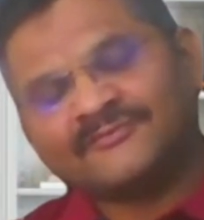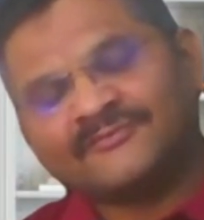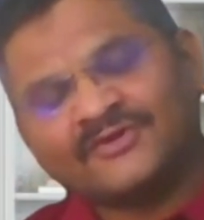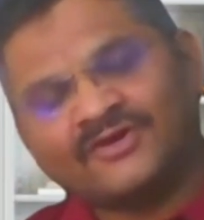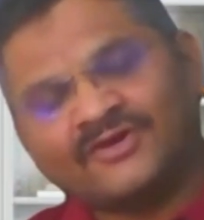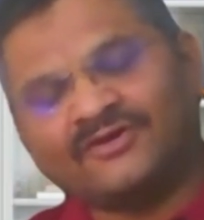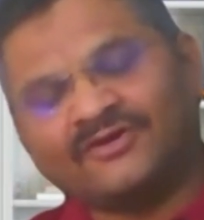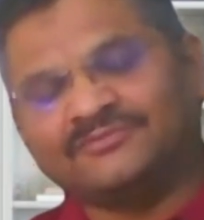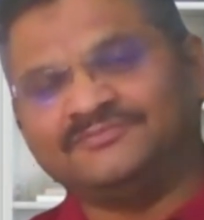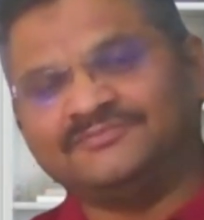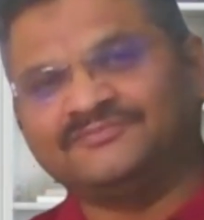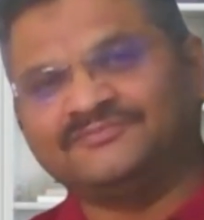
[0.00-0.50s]

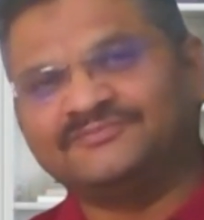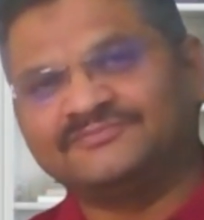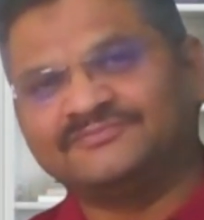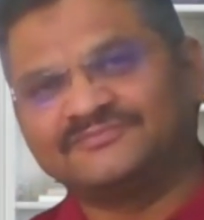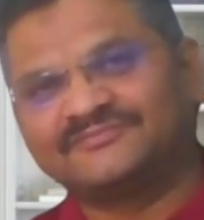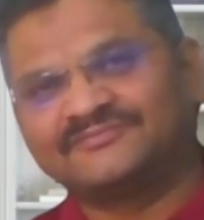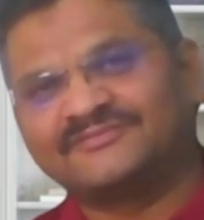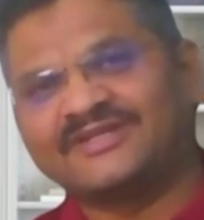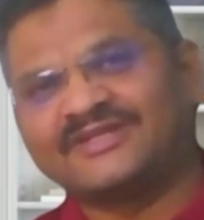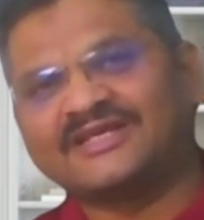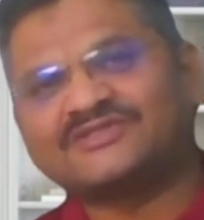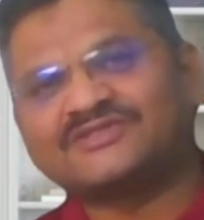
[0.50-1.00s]
Oh,
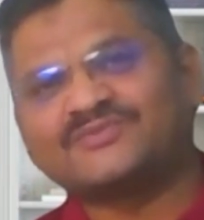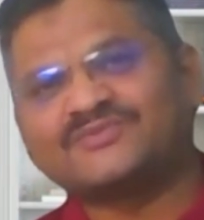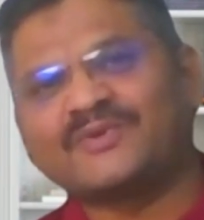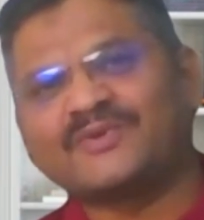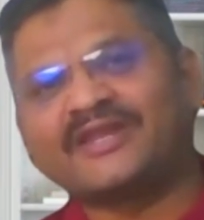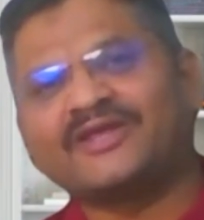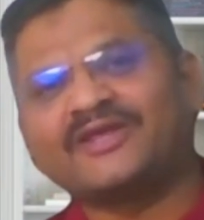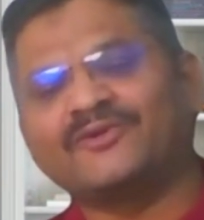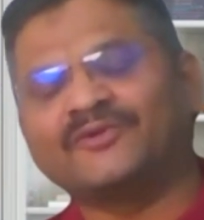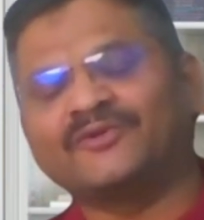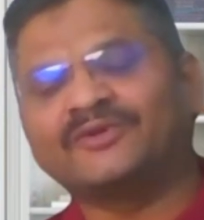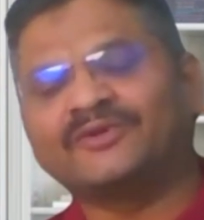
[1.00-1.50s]
that's
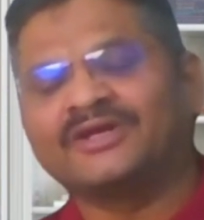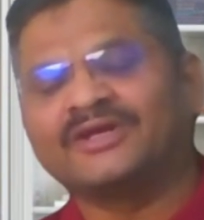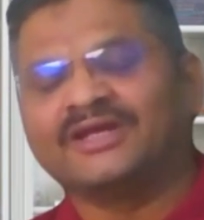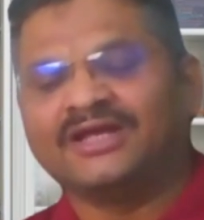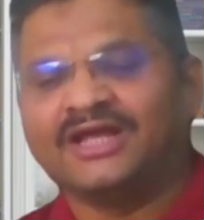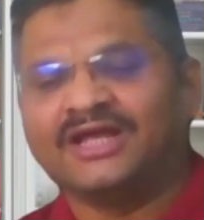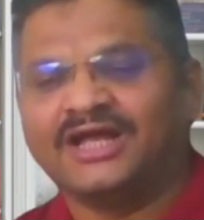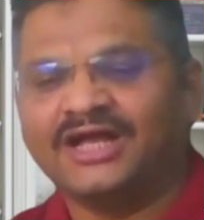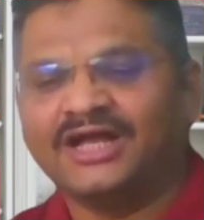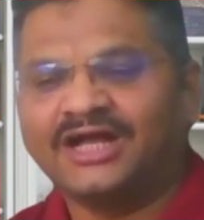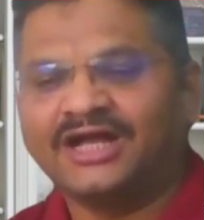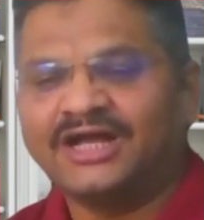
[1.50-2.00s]
very good.
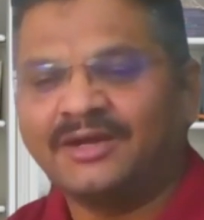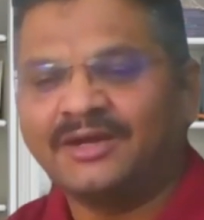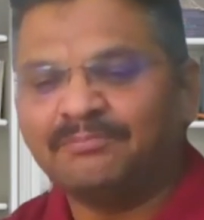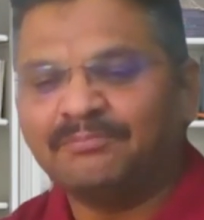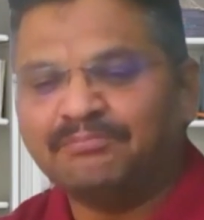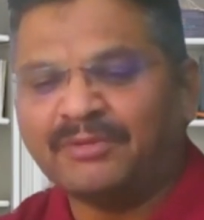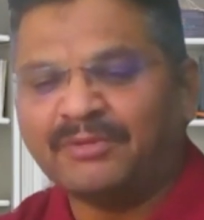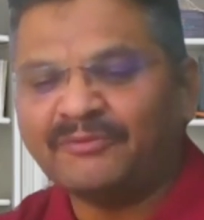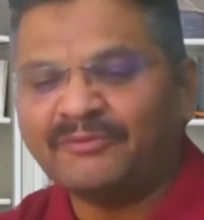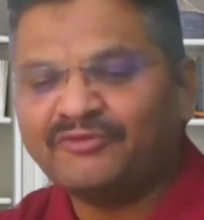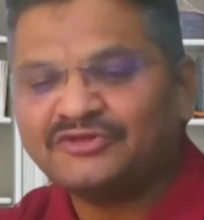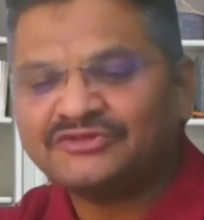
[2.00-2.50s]

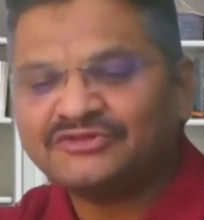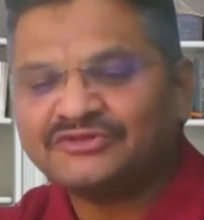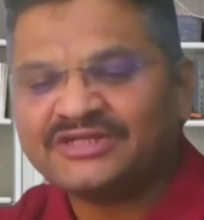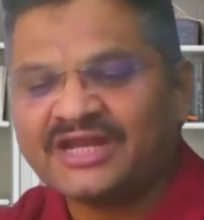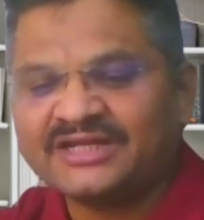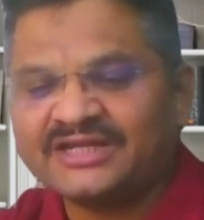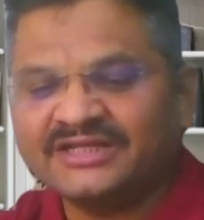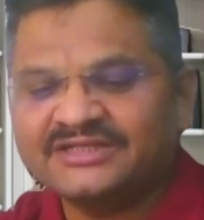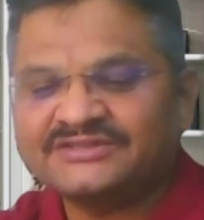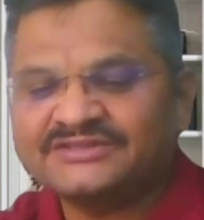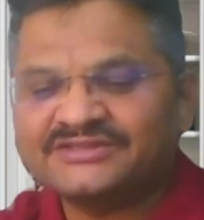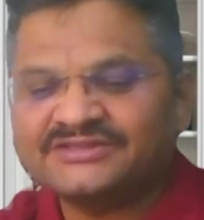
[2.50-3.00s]
Before
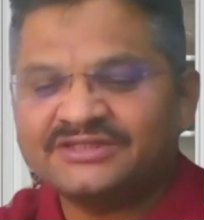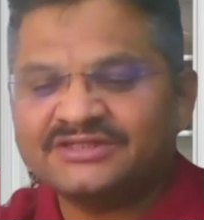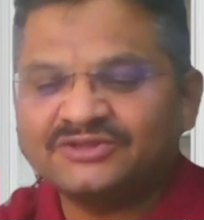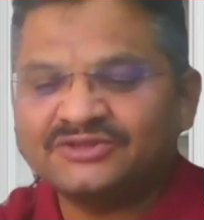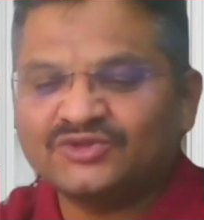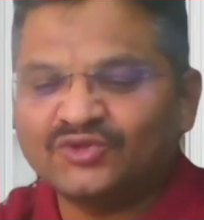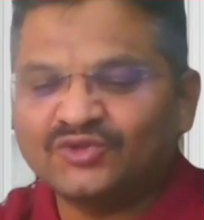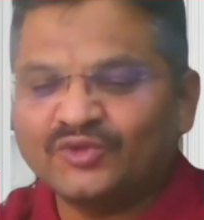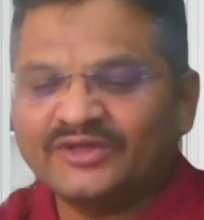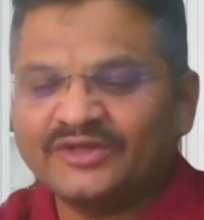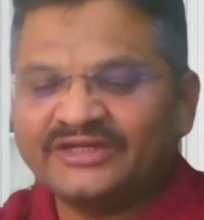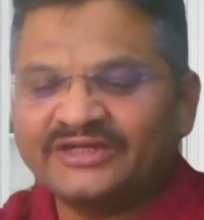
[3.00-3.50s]
starting, sir,
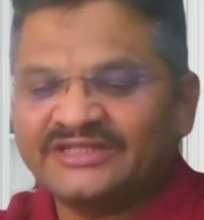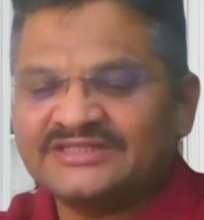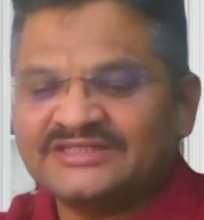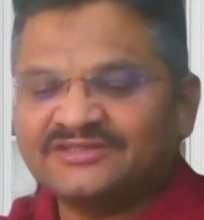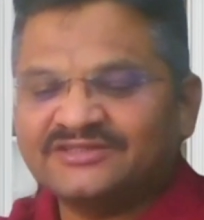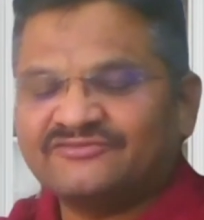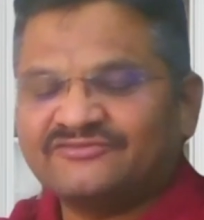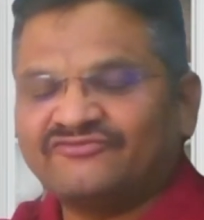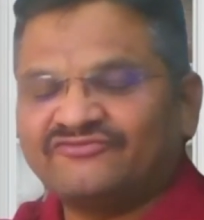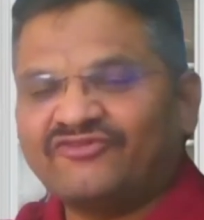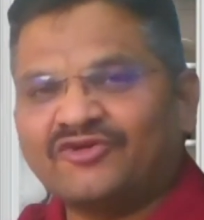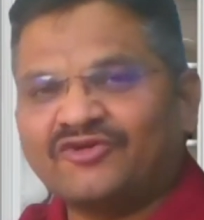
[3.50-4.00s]
though it
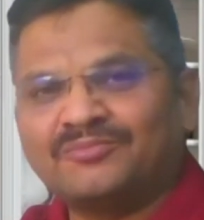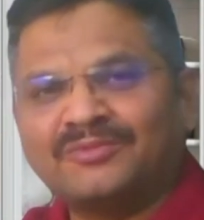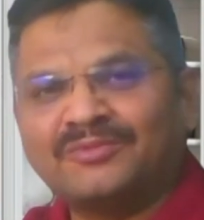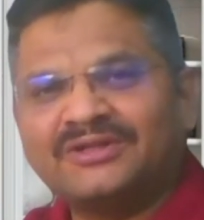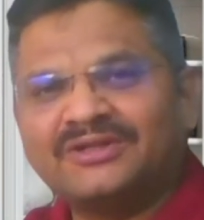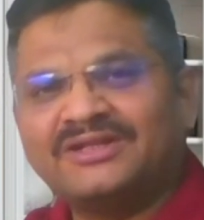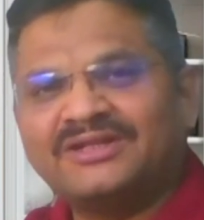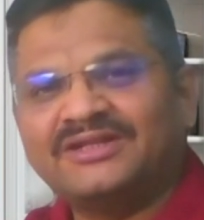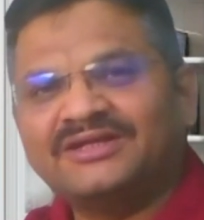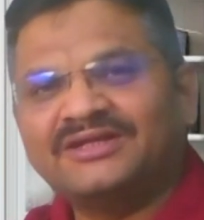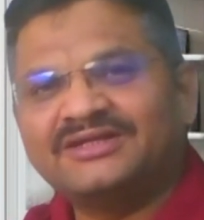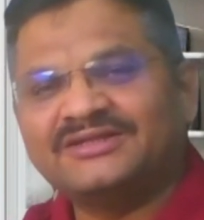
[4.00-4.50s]
is a formal